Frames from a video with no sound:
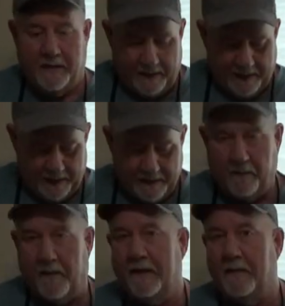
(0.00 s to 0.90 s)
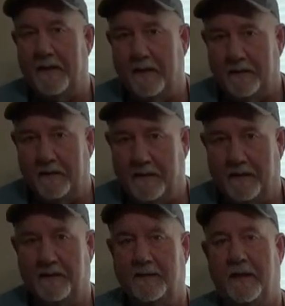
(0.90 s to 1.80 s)
It is recommended
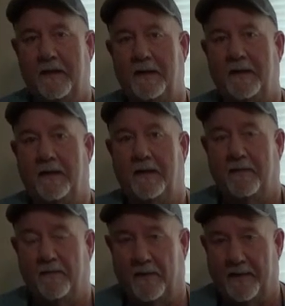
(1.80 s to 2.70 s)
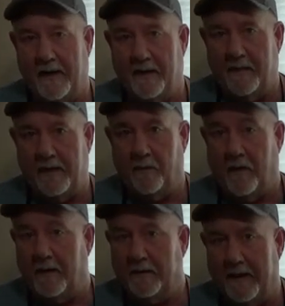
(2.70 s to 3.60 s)
that for game meat,
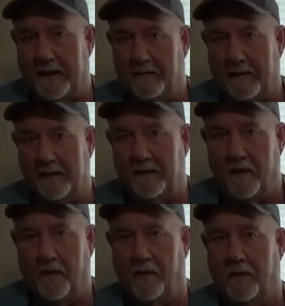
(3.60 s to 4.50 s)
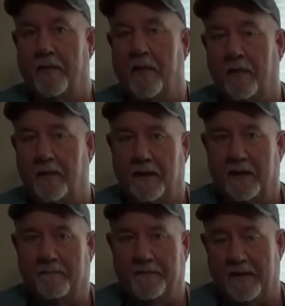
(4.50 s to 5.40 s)
wild game meat, or pork,
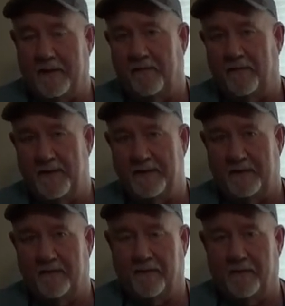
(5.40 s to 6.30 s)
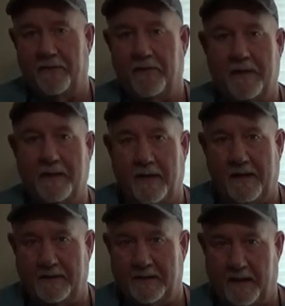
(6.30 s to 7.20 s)
that you freeze it for 30
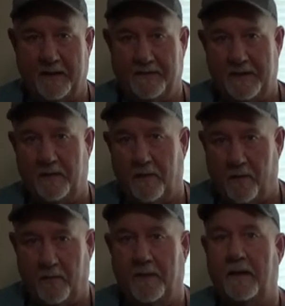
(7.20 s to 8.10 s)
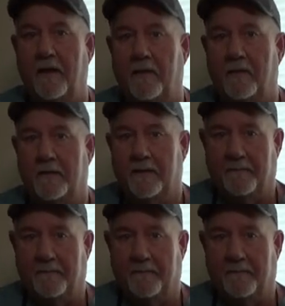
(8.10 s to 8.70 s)
days at zero or below.